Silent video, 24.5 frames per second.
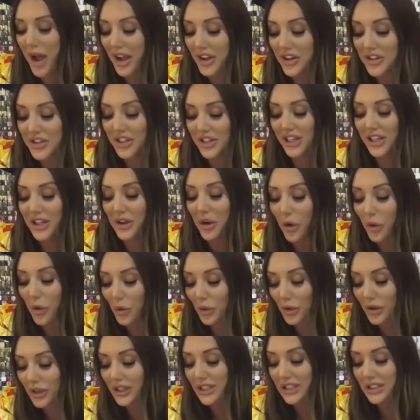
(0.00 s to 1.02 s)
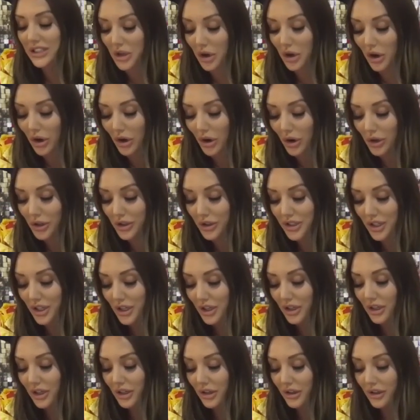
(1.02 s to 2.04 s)
actually only scored
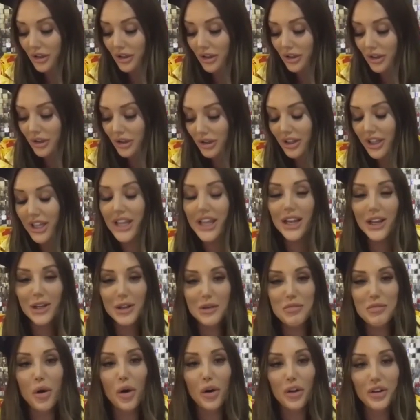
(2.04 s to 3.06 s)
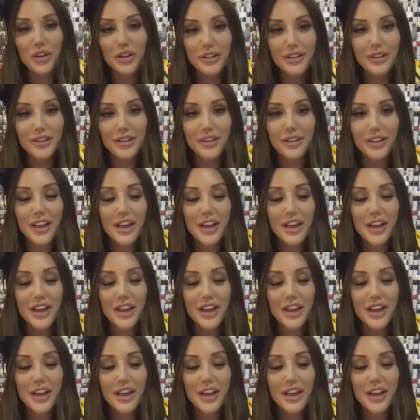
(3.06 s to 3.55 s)
8 points.